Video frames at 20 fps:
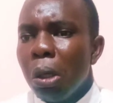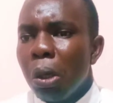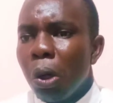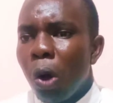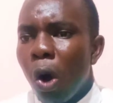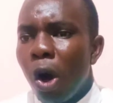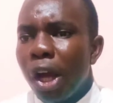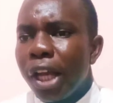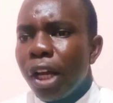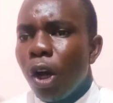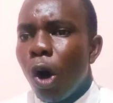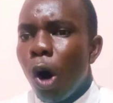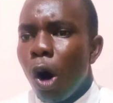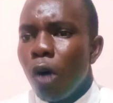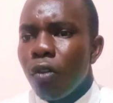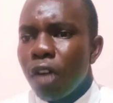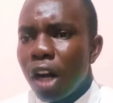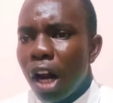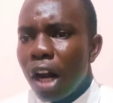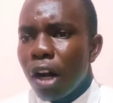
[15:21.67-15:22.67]
going
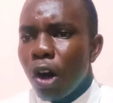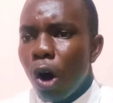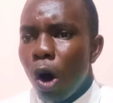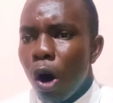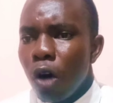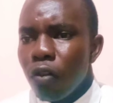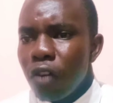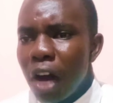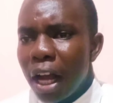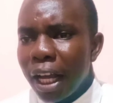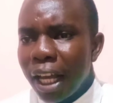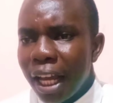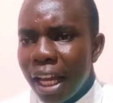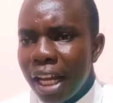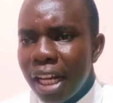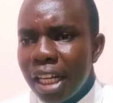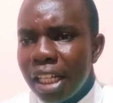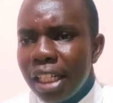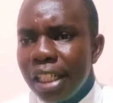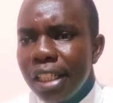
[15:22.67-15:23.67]
over and over
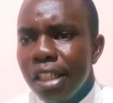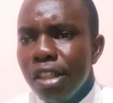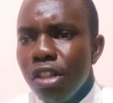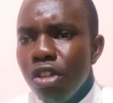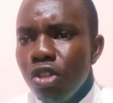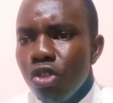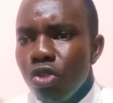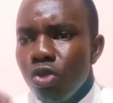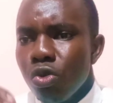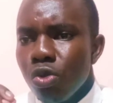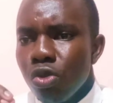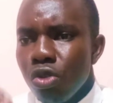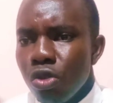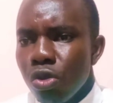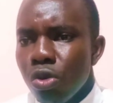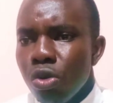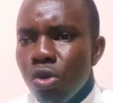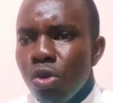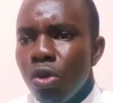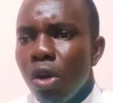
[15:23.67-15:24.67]
again to
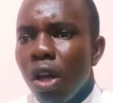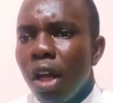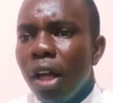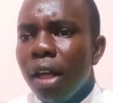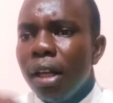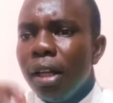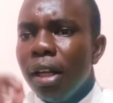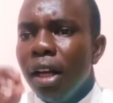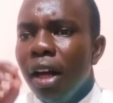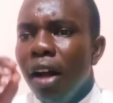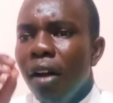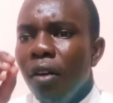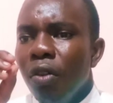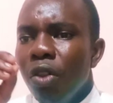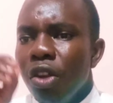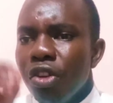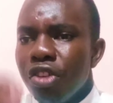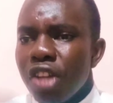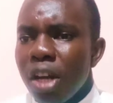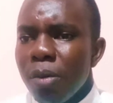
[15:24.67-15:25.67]
do
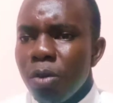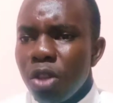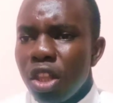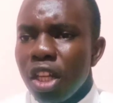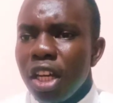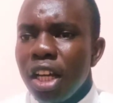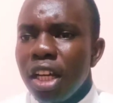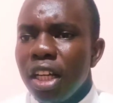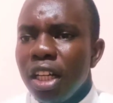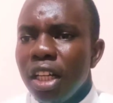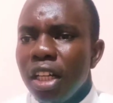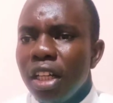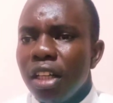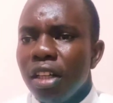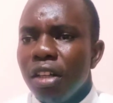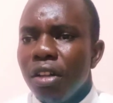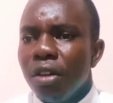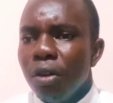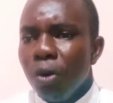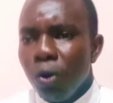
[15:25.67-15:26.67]
the same thing
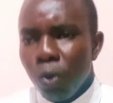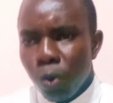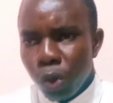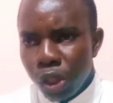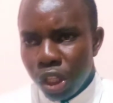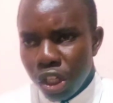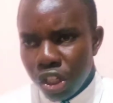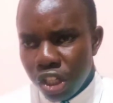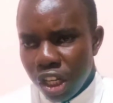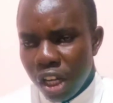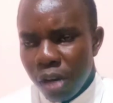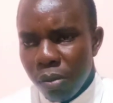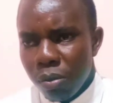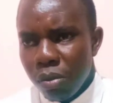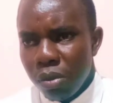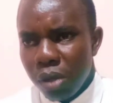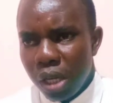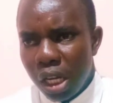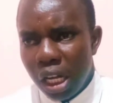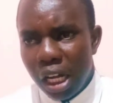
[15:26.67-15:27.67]
with the
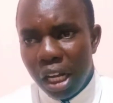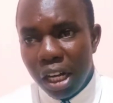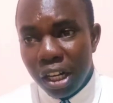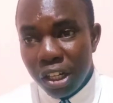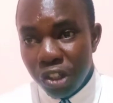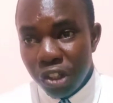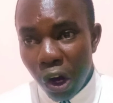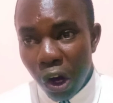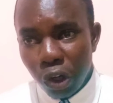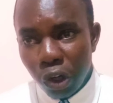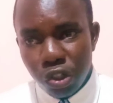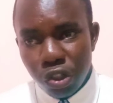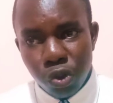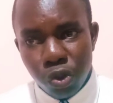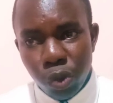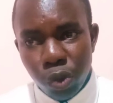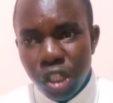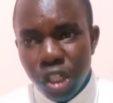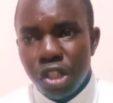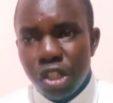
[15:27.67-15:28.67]
same results,
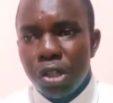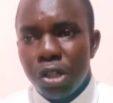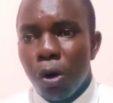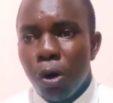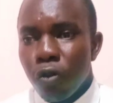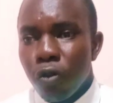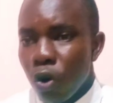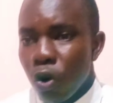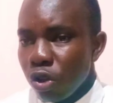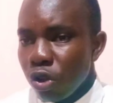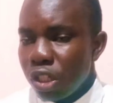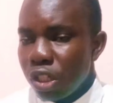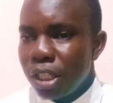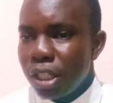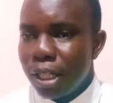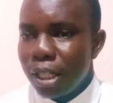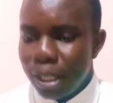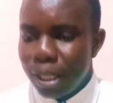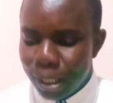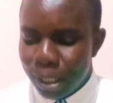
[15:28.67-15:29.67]
which of
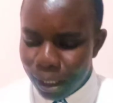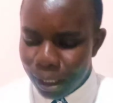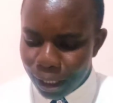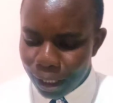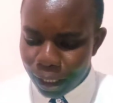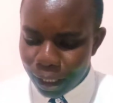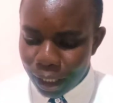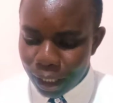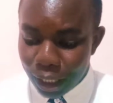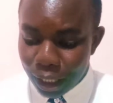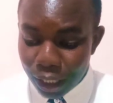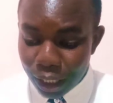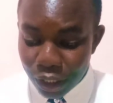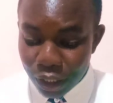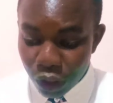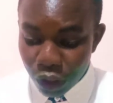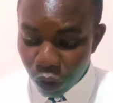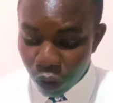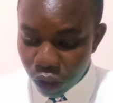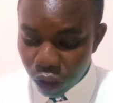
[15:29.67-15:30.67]
course
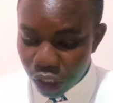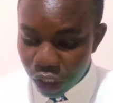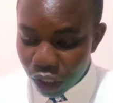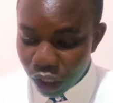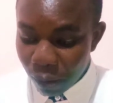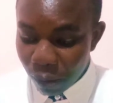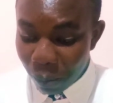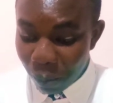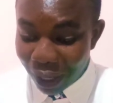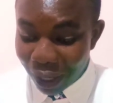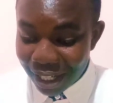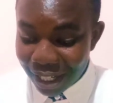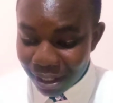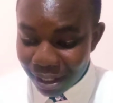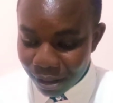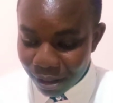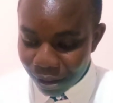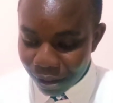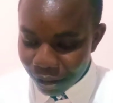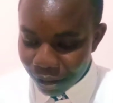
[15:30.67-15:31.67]
is not
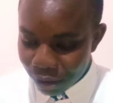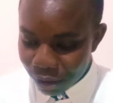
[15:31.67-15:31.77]
pleasant.